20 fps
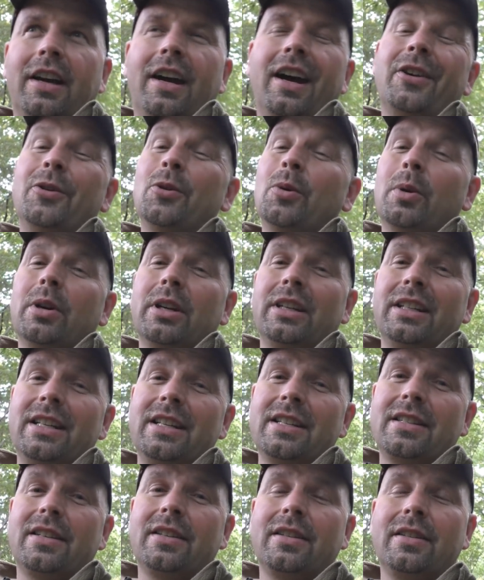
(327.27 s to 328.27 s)
I know what it
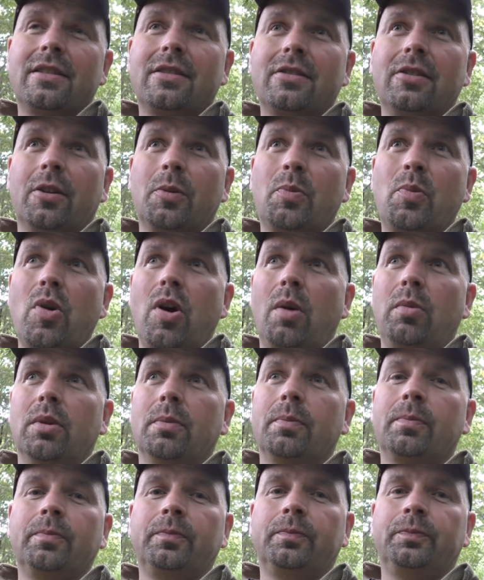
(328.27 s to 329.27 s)
is, it's not a problem.